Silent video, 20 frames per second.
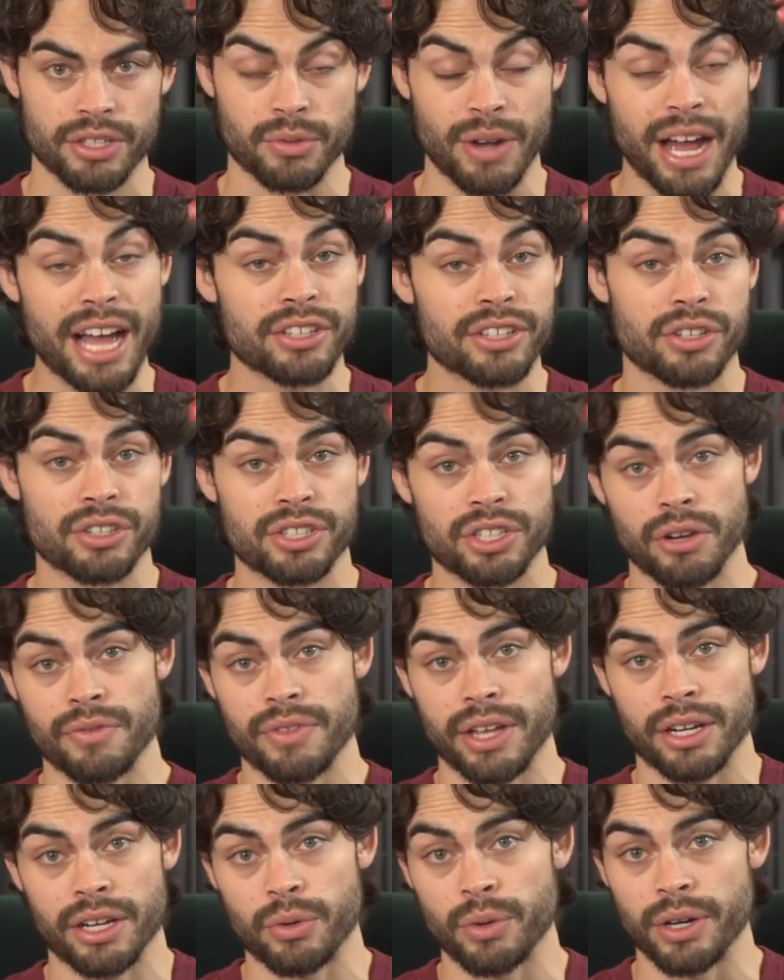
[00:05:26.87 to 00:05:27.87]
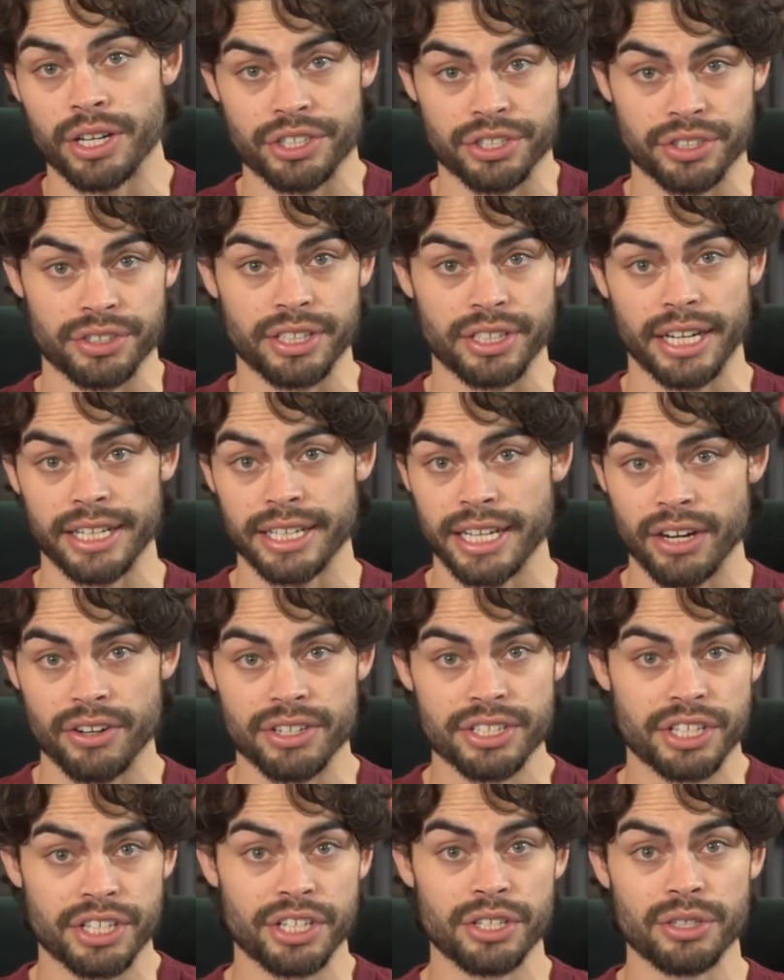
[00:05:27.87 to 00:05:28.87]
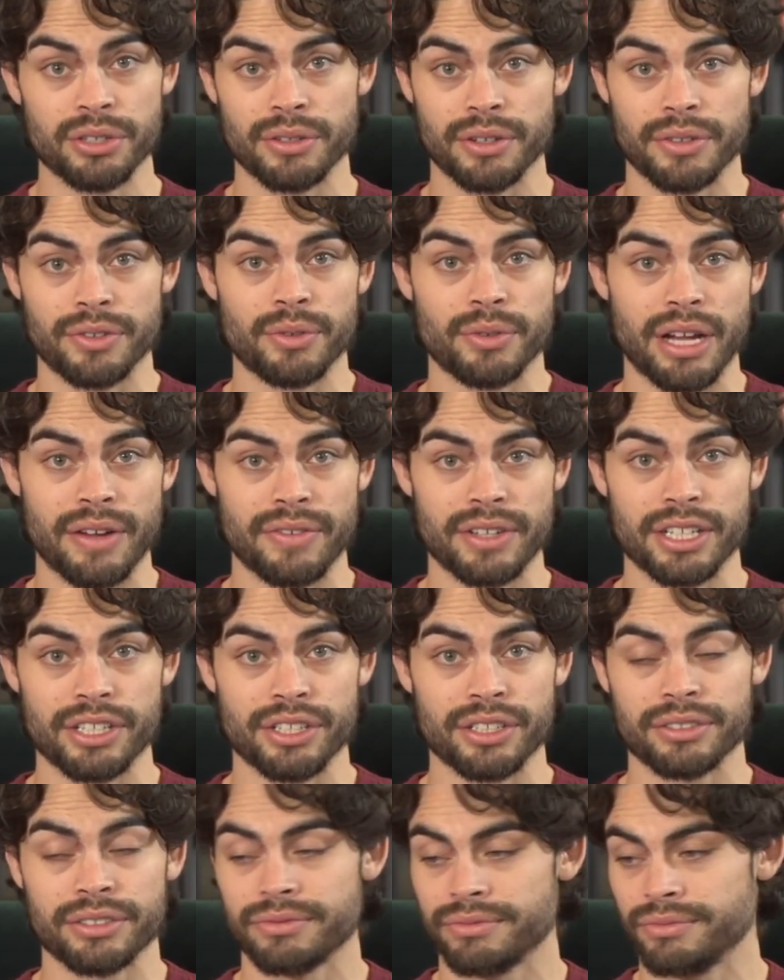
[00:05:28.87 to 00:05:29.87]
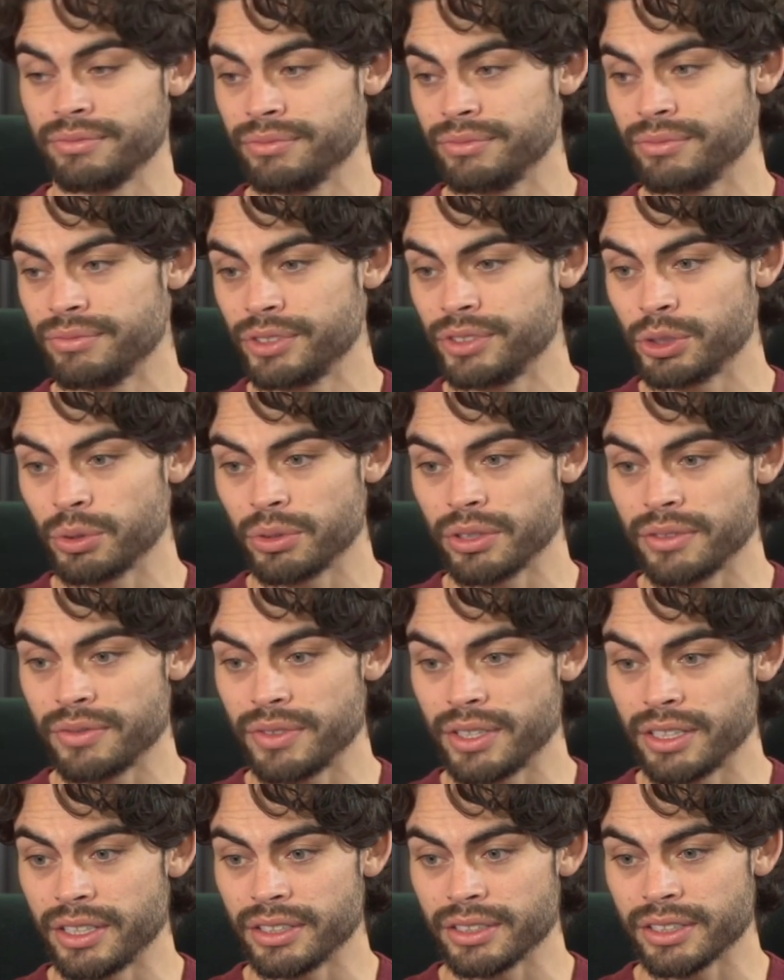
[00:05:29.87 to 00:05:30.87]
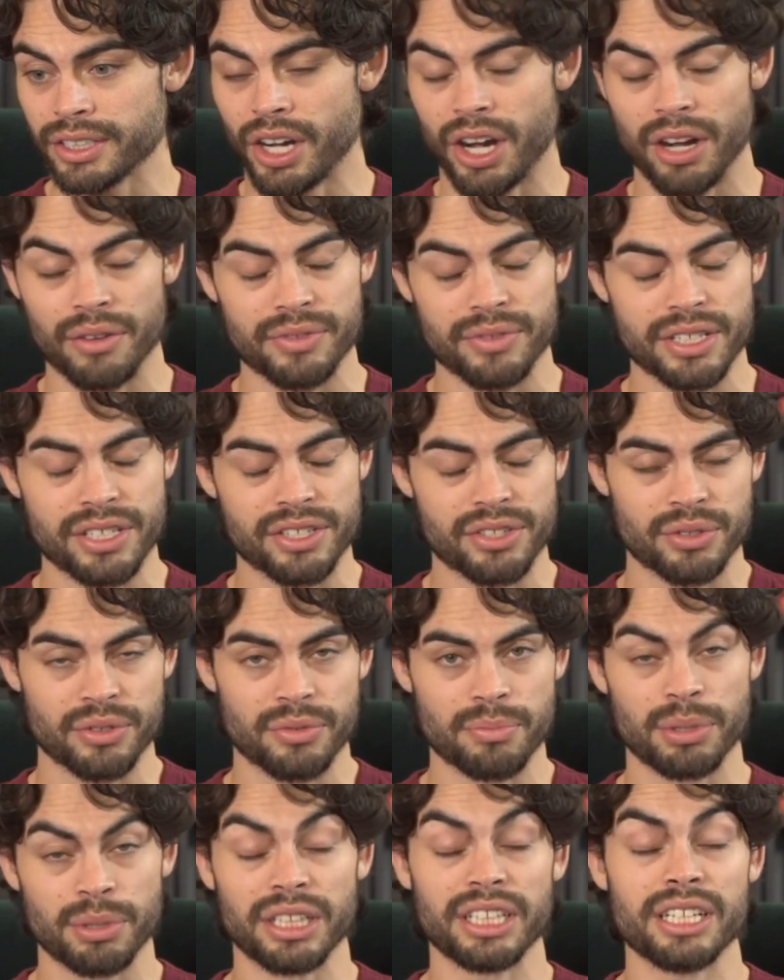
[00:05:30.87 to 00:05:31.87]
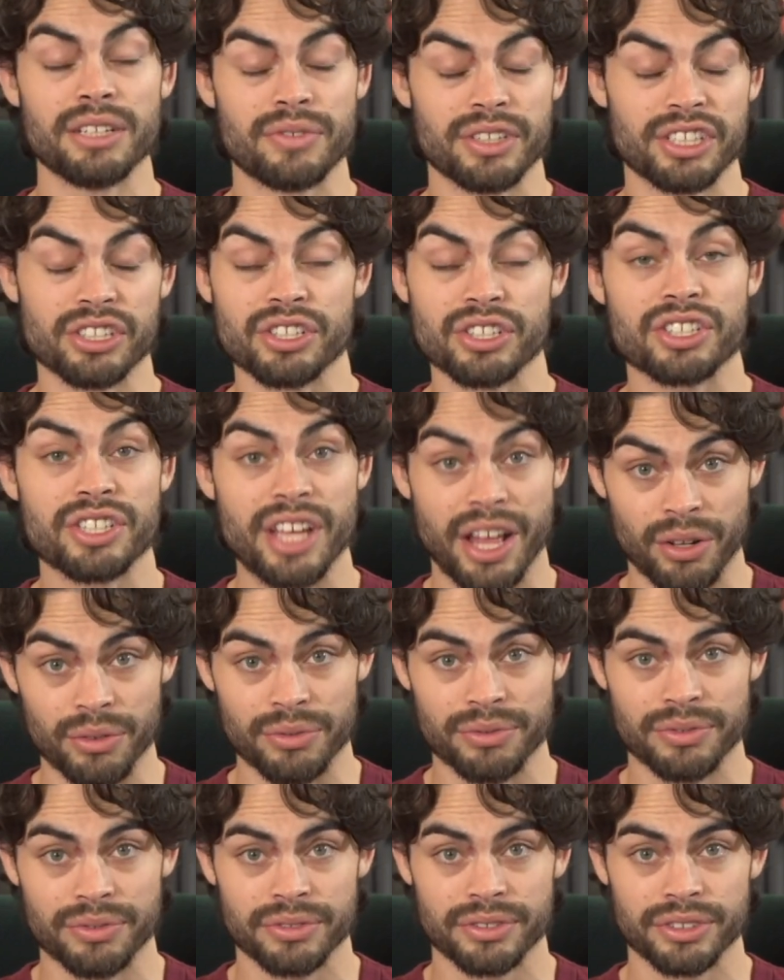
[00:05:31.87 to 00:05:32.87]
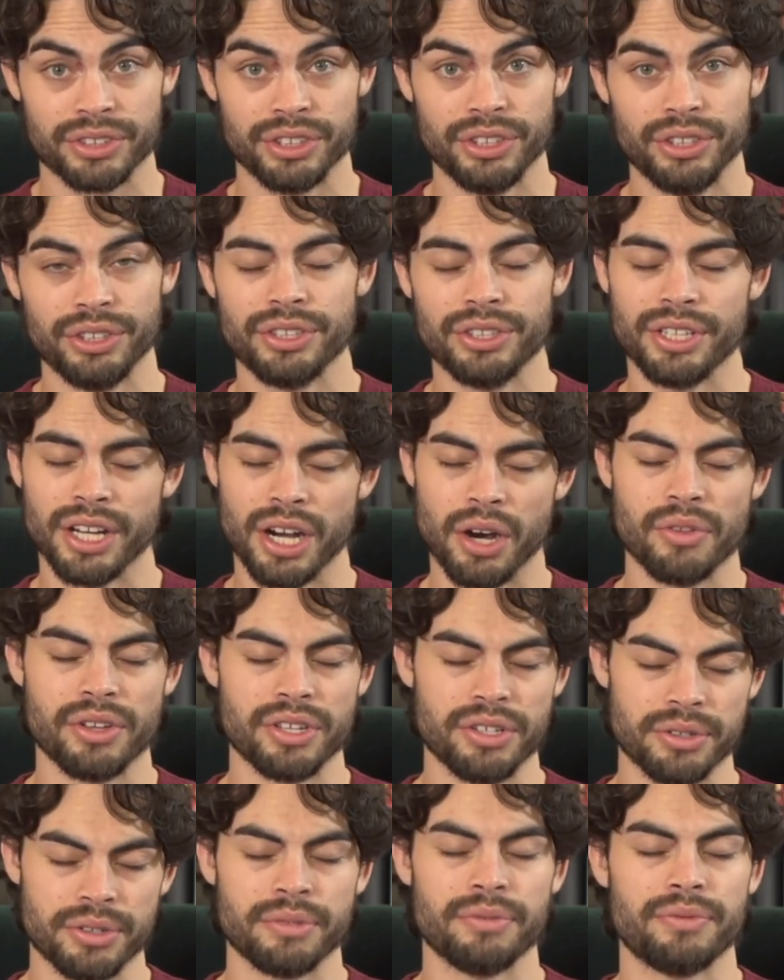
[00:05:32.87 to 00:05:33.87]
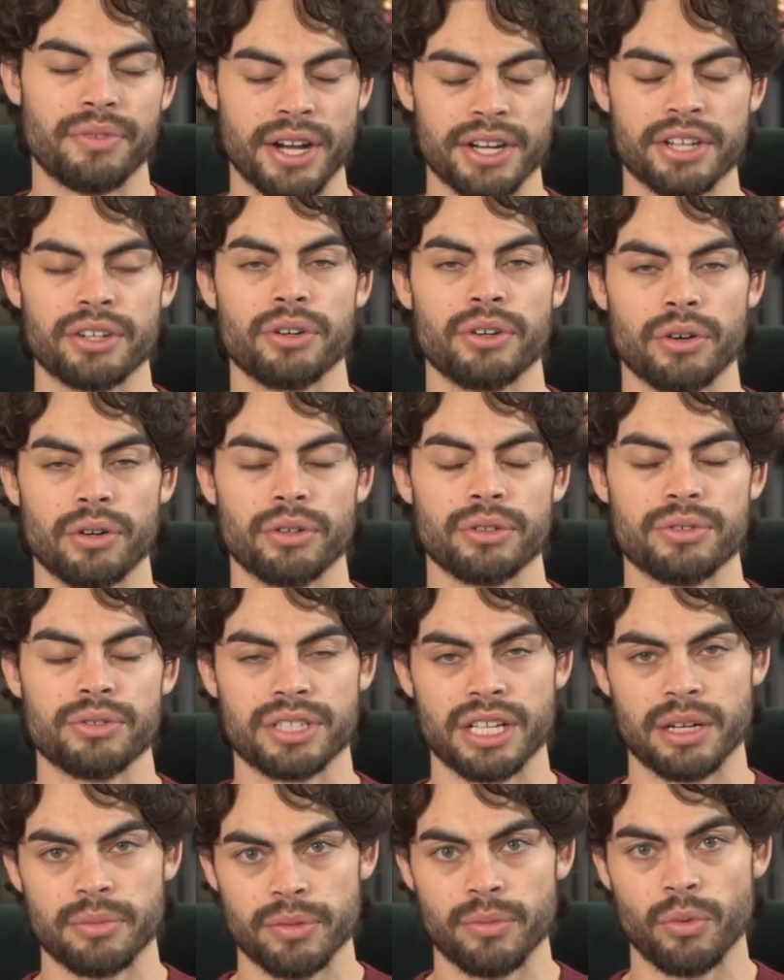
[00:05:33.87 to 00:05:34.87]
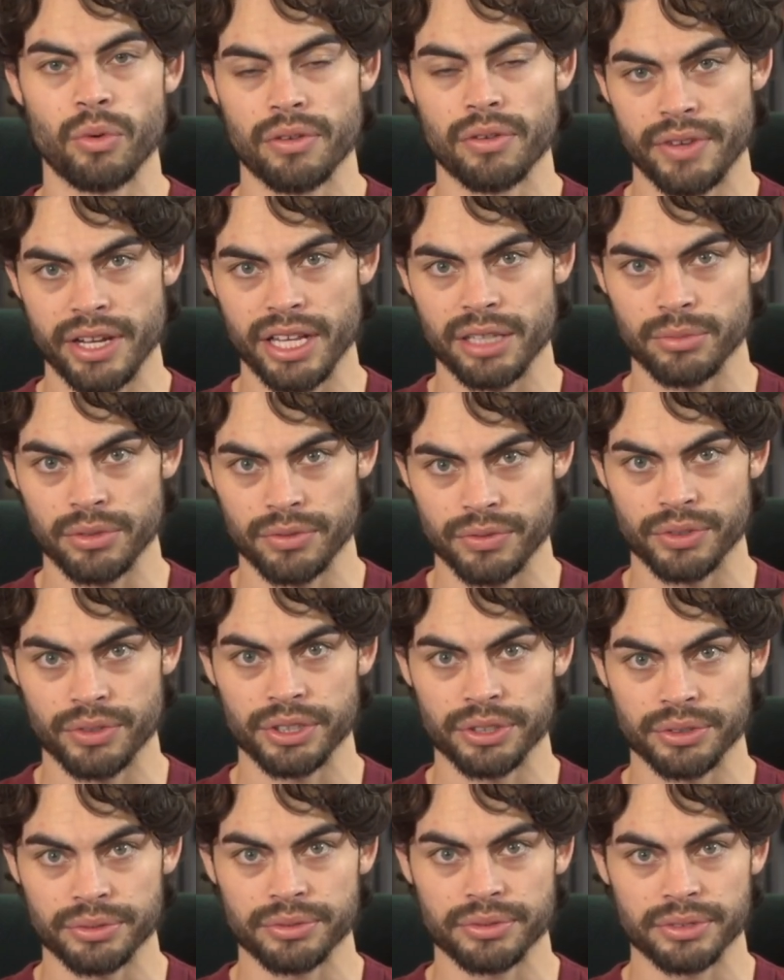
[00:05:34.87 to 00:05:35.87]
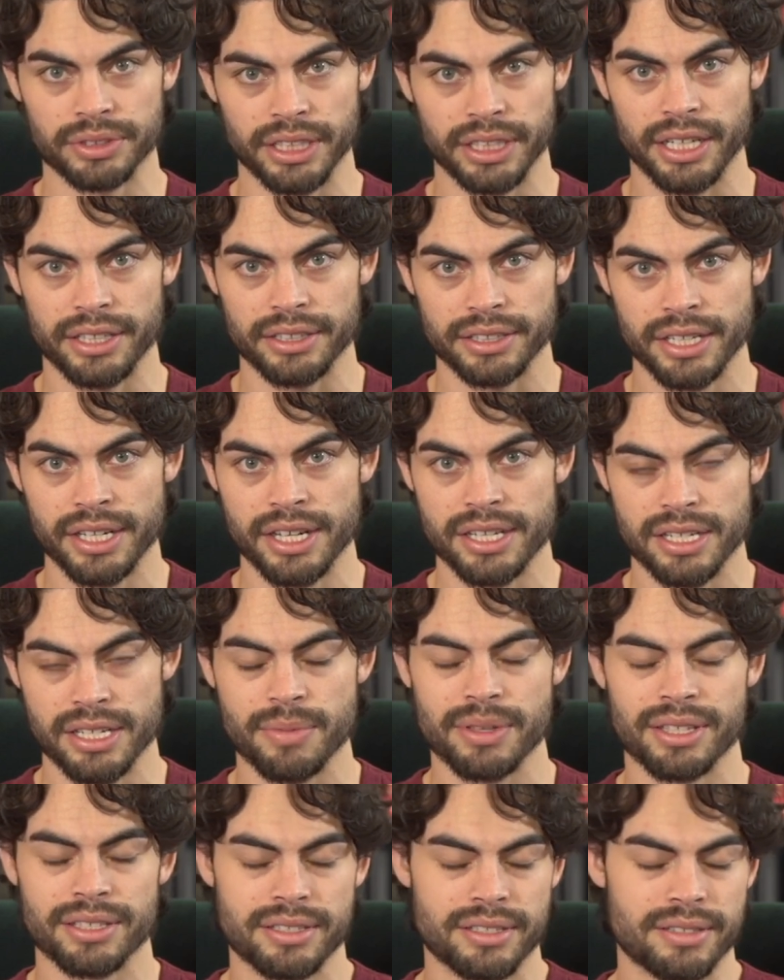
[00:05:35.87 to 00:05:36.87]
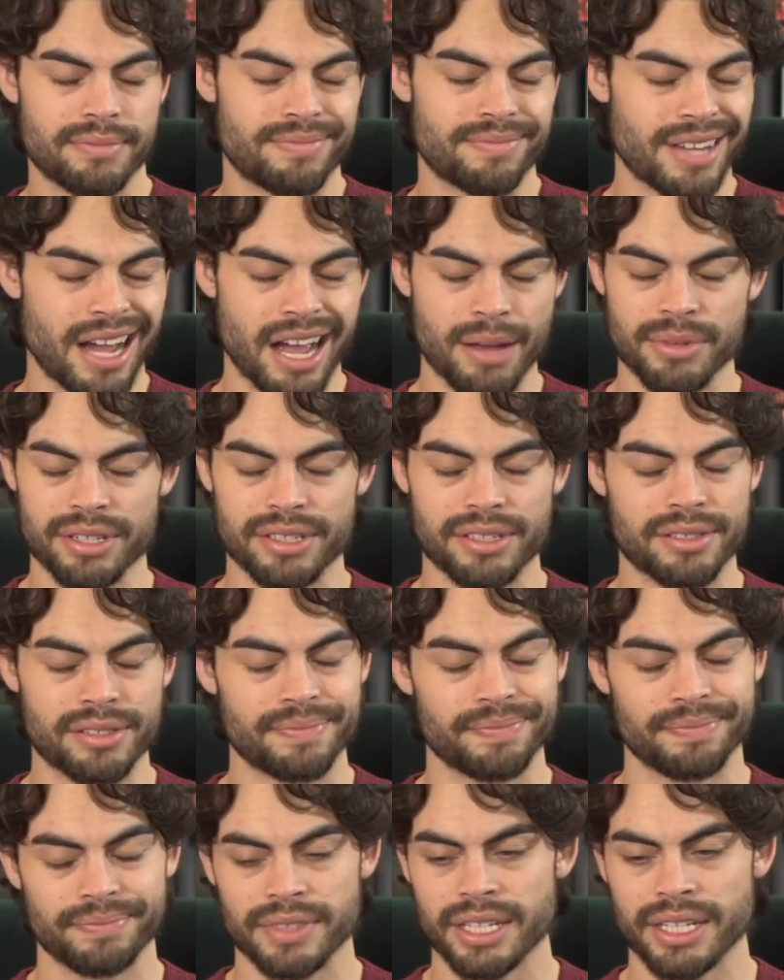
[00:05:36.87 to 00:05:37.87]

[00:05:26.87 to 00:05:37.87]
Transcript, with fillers: So ask yourself that question, and I guarantee you, if you have any sort of a confidence or belief in yourself, you know that you can find a girl who's going to be more available for you. Okay, something time is